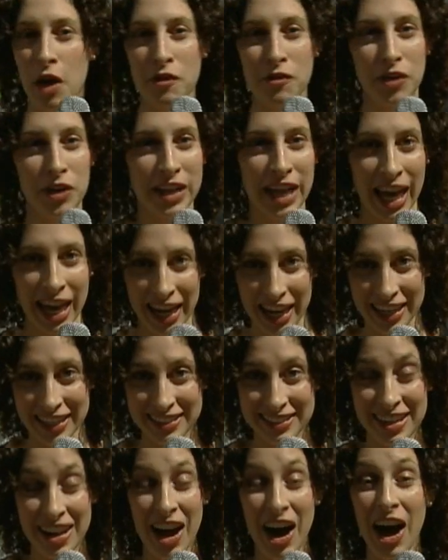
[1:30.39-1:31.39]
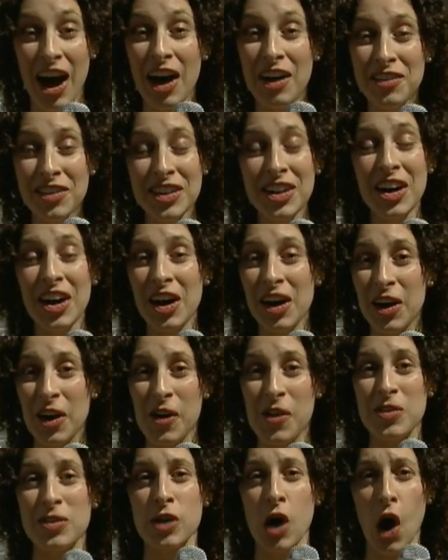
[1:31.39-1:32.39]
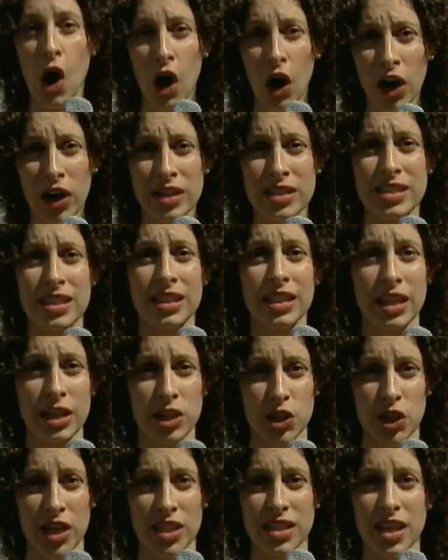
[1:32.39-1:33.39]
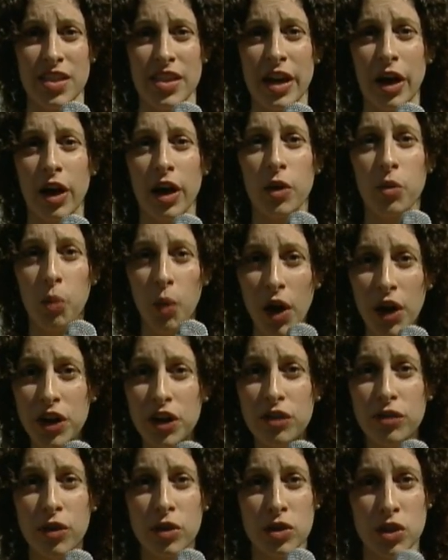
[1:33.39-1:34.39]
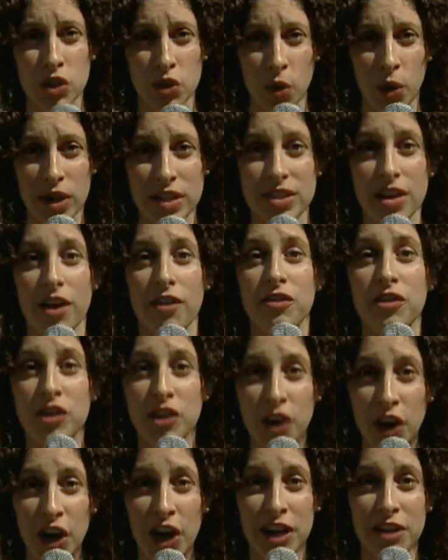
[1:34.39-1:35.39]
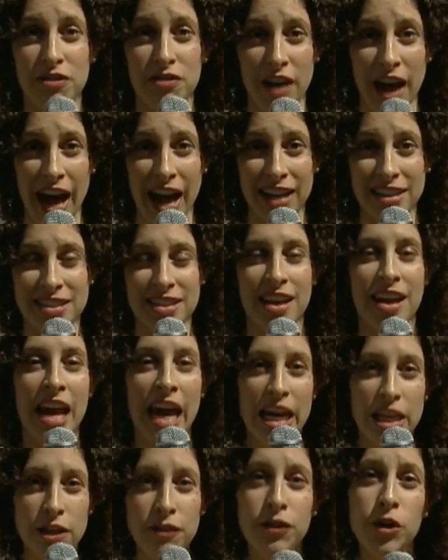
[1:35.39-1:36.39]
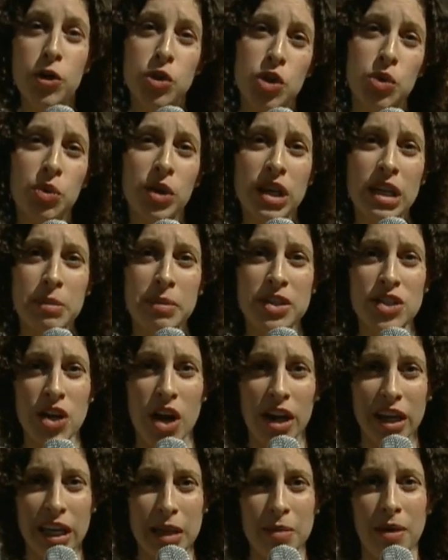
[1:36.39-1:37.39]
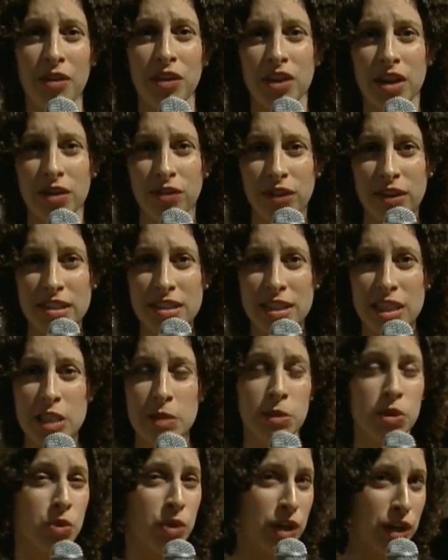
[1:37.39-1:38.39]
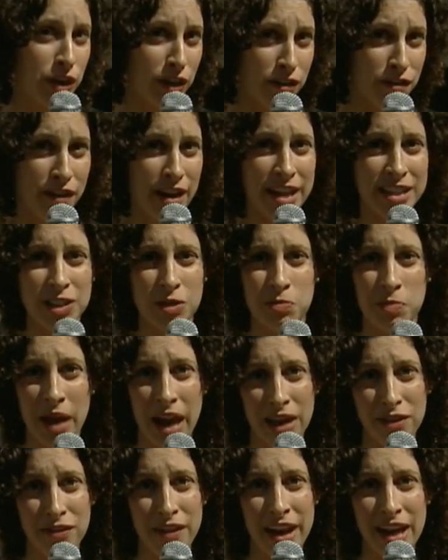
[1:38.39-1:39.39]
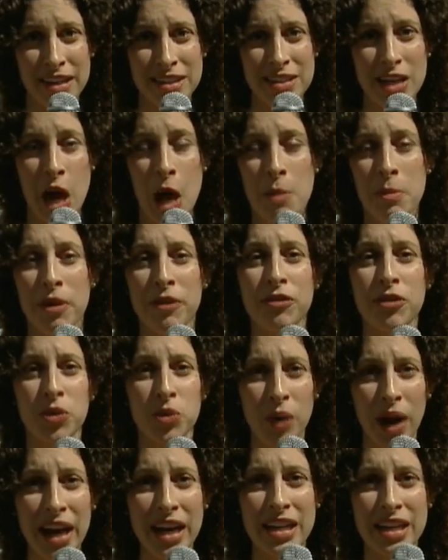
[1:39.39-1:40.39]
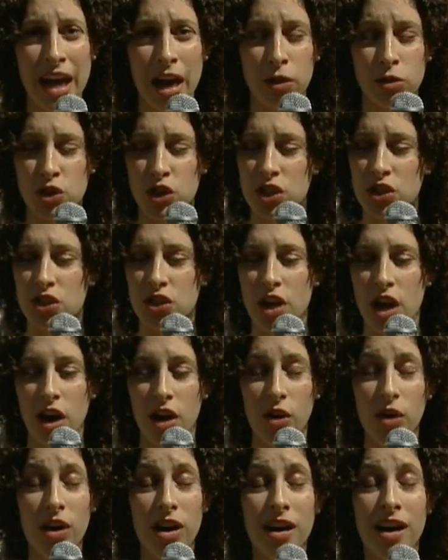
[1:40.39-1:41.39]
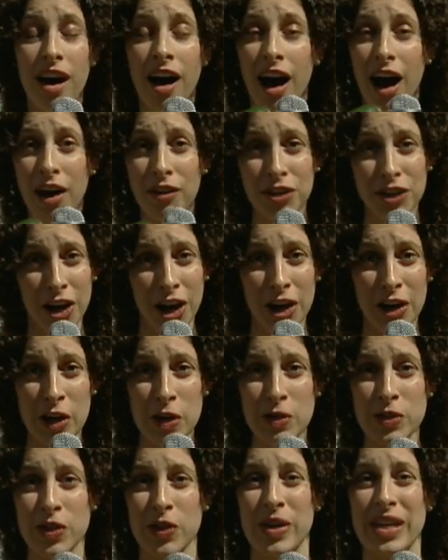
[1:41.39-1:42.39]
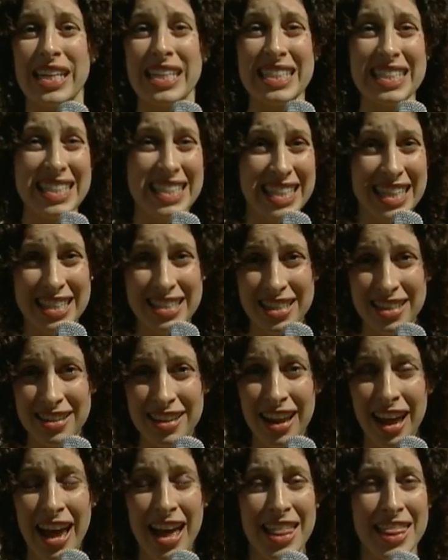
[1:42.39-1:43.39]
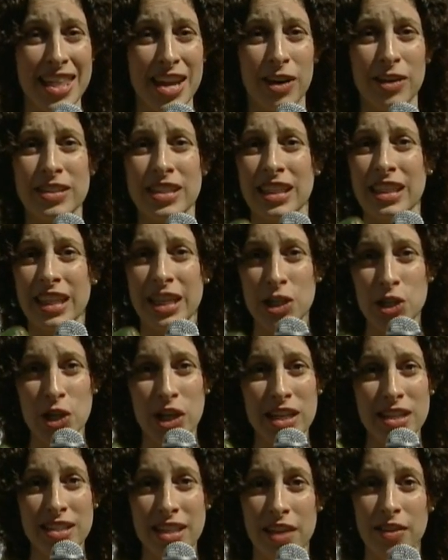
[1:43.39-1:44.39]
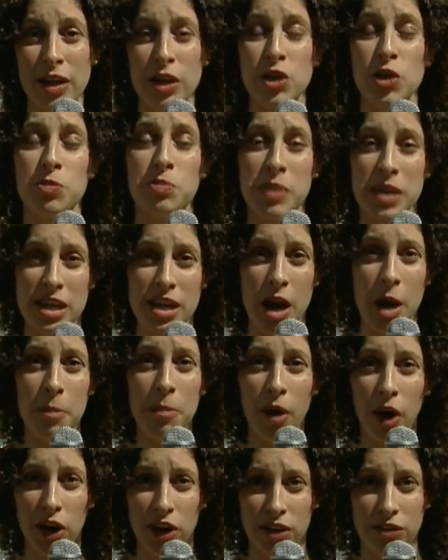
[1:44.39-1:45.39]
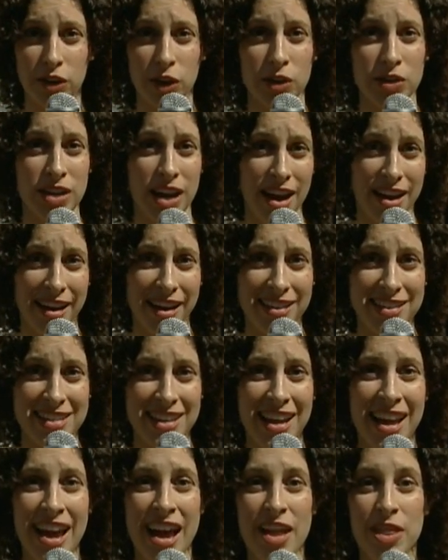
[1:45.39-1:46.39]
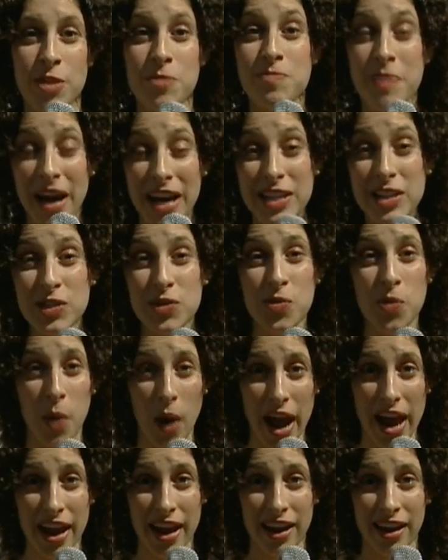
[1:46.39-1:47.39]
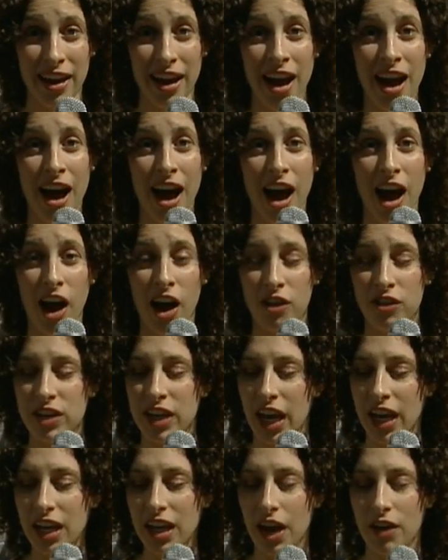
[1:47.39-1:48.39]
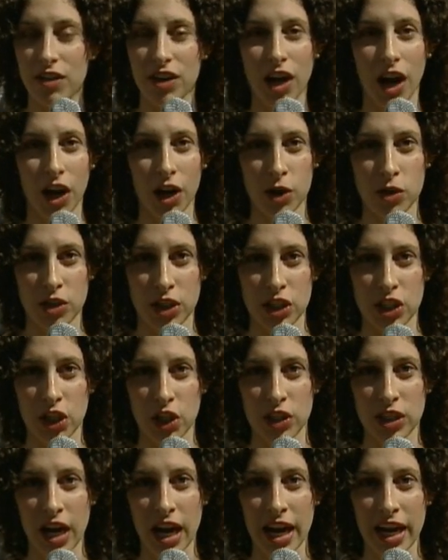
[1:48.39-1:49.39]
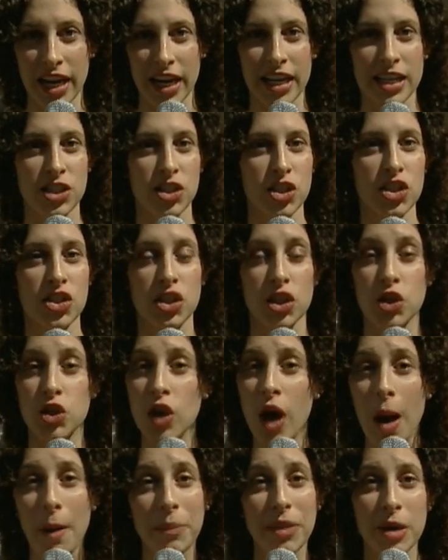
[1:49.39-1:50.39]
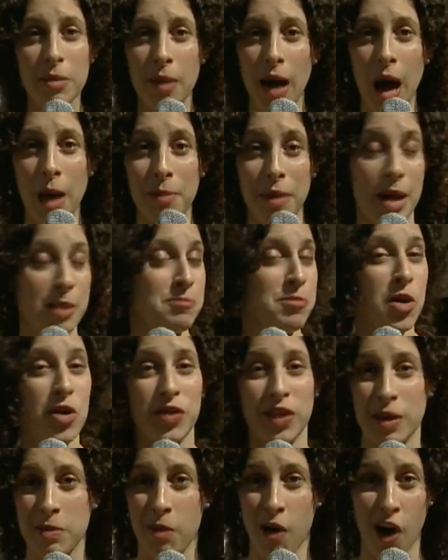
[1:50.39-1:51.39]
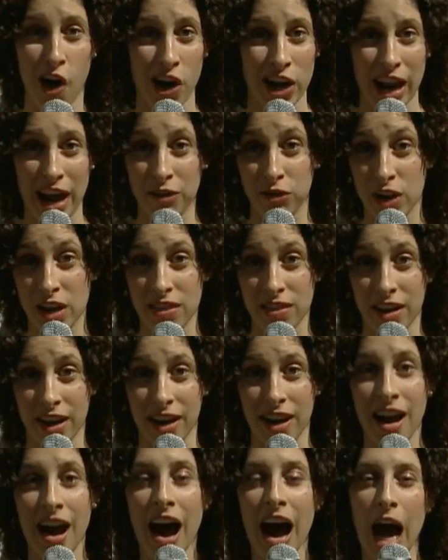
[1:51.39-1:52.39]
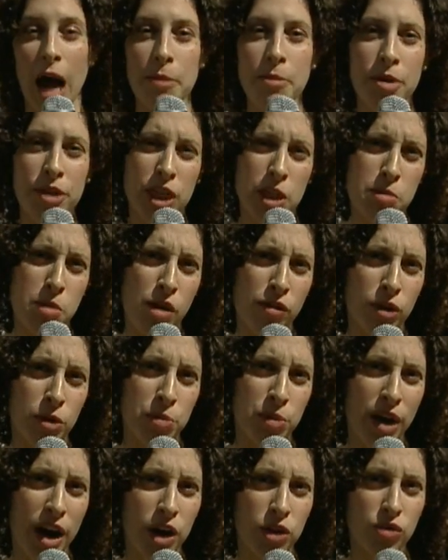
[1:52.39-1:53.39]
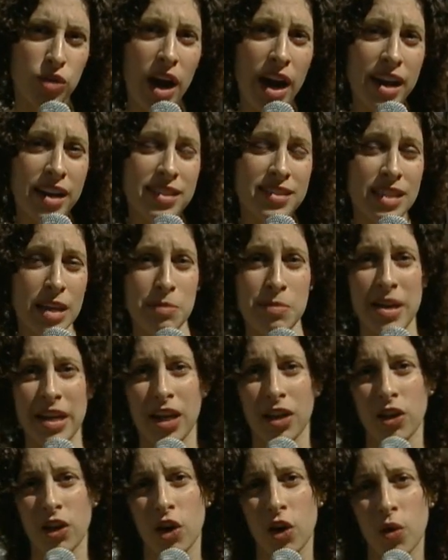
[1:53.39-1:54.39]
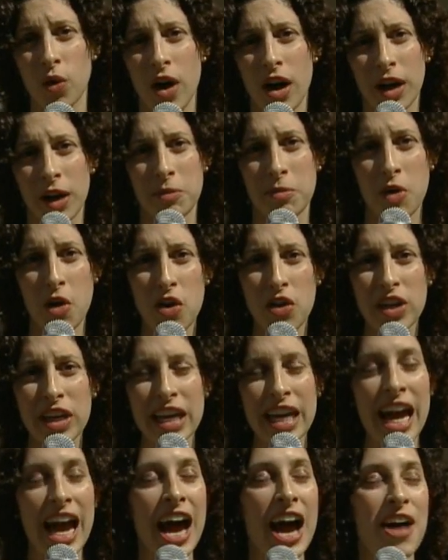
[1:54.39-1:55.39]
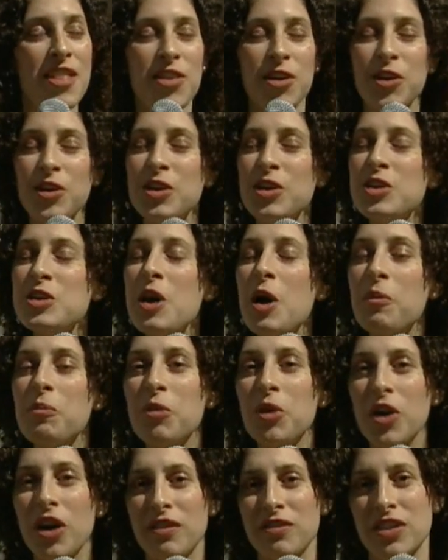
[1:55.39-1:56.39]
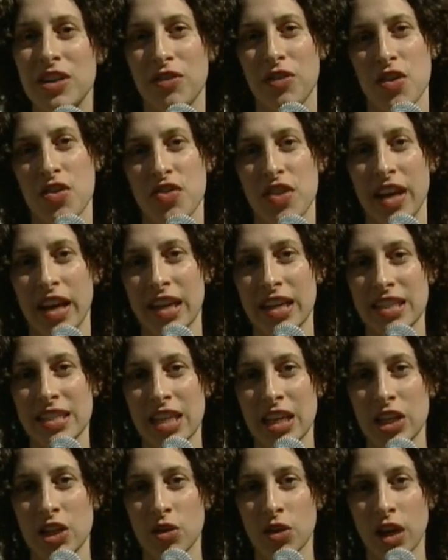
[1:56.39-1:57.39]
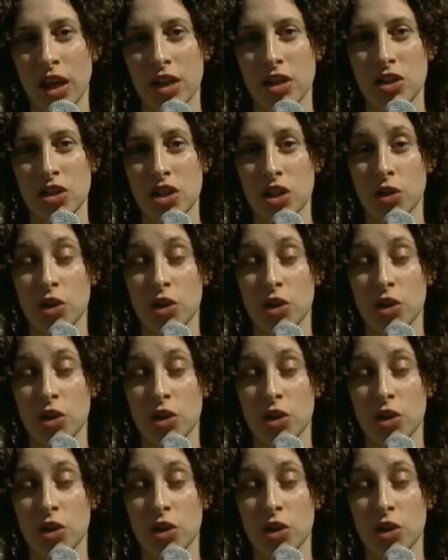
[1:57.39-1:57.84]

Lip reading: Forget it. Avocados are delicious and they are a wonderful source of good fats. In the future, we're going to be talking about the differences between good fats and bad fats, but for right now, just know avocados are in season, they are delicious, and they should be a part of your diet. The best way of getting avocados into your diet is just to chop them up and put them on everything. I put them over brown rice, I make a little guacamole. There are a number of different things that you can do.